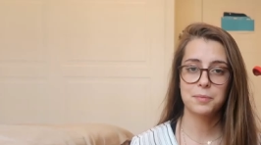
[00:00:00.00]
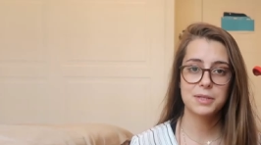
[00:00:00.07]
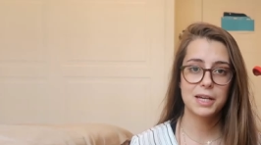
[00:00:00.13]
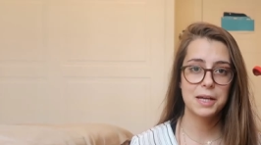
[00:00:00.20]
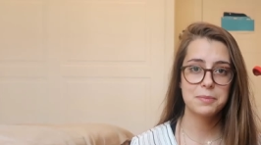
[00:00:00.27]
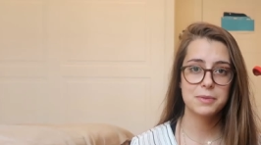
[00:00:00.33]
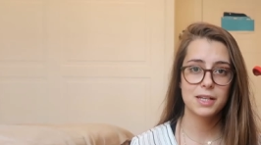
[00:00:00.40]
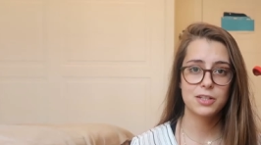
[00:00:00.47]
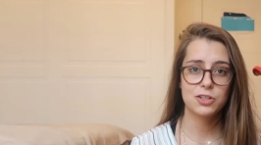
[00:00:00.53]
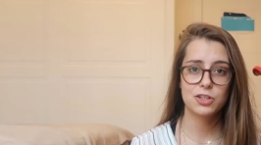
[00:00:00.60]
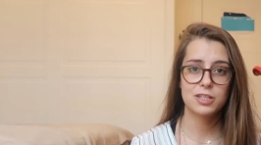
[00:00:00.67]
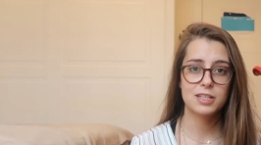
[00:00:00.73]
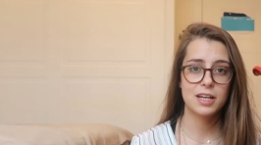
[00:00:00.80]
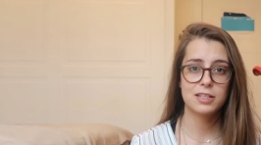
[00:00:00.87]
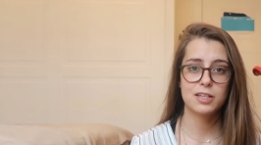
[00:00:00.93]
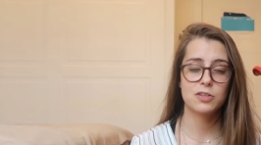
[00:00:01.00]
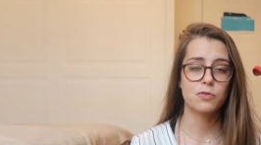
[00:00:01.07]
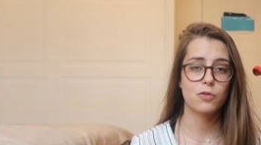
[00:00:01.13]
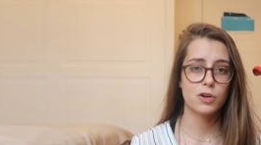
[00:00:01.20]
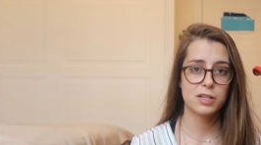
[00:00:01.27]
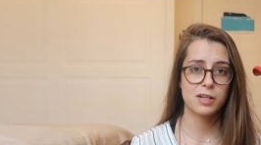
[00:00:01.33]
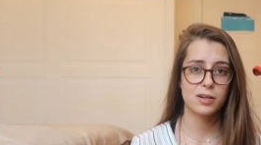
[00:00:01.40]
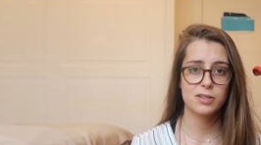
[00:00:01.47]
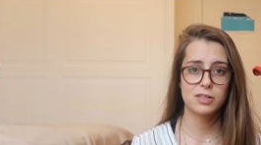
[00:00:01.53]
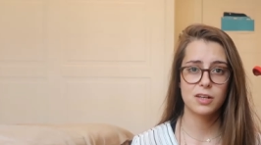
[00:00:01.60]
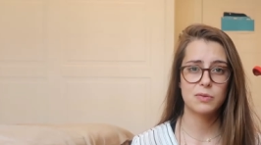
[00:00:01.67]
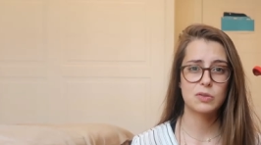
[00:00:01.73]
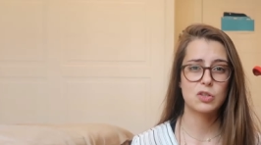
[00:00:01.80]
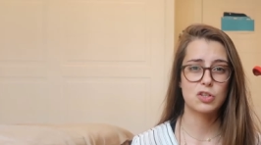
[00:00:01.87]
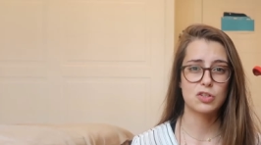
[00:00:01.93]
Sometimes it just takes us forcing
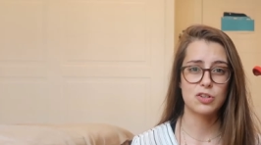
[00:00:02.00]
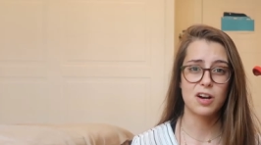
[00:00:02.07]
ourselves to